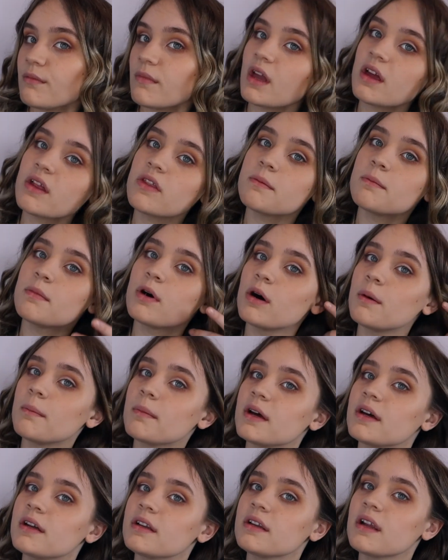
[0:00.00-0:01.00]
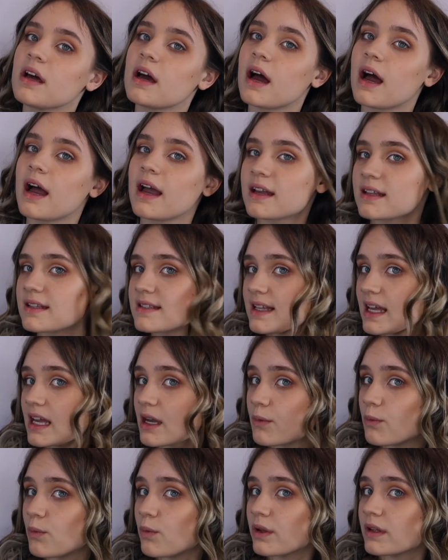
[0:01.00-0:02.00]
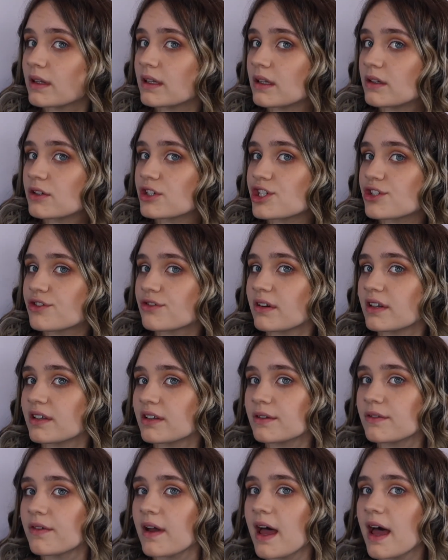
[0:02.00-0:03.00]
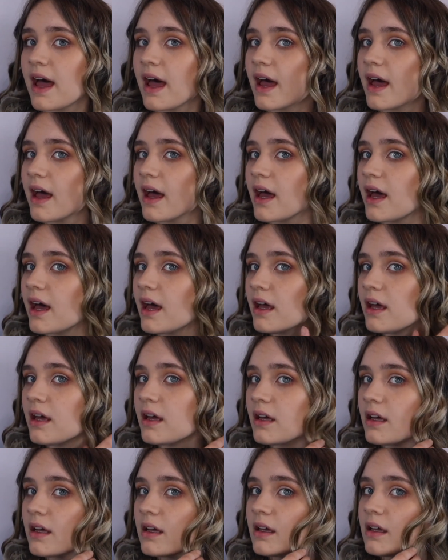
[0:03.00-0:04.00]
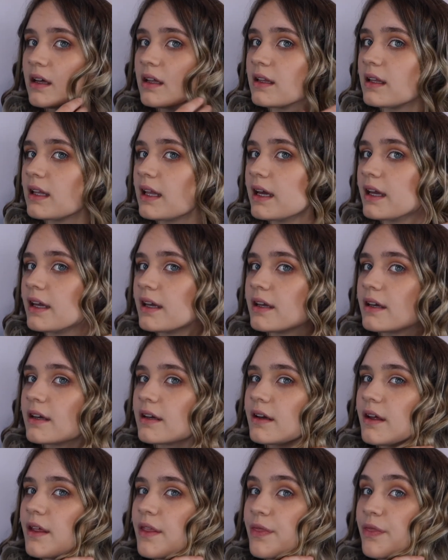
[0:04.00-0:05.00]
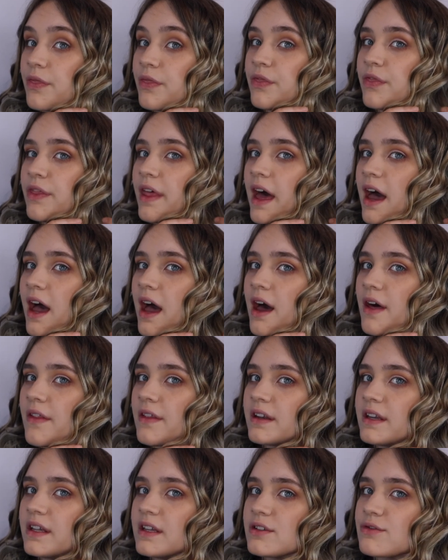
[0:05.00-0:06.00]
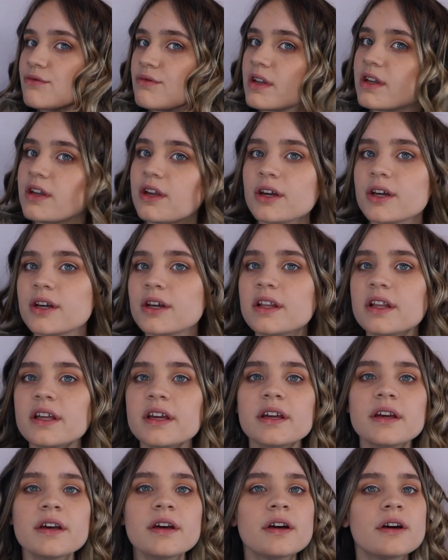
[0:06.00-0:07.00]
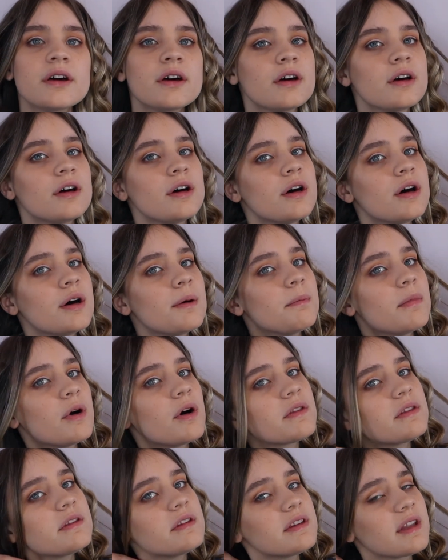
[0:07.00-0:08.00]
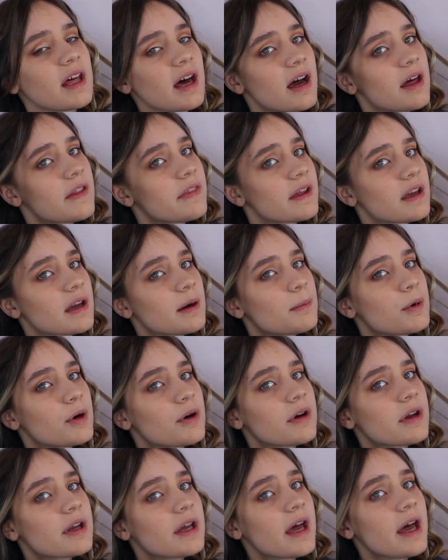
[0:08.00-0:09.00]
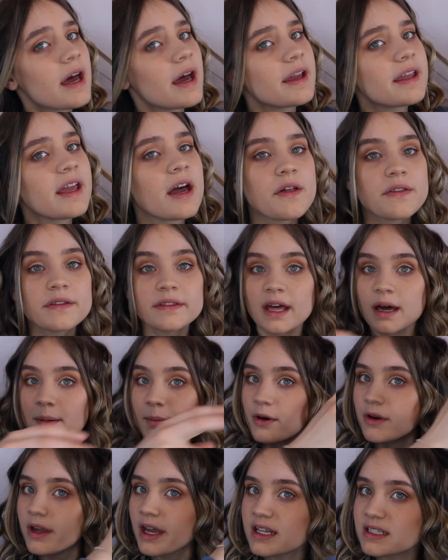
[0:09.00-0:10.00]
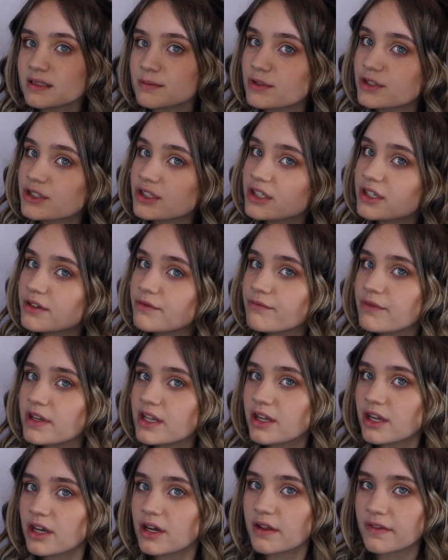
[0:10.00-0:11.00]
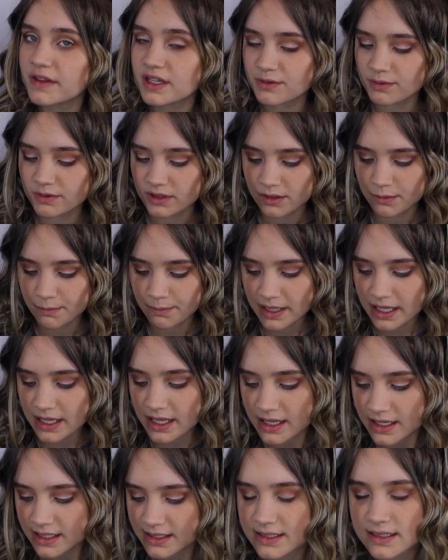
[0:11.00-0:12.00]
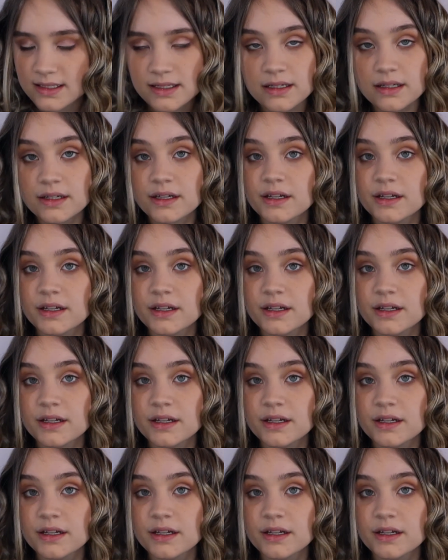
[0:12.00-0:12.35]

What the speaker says: at the moment I can see like one little strand of hair like there that needs recurling, but other than that I think I'm okay. Yeah, other than that I'm okay. So I'm just gonna recurl this one little piece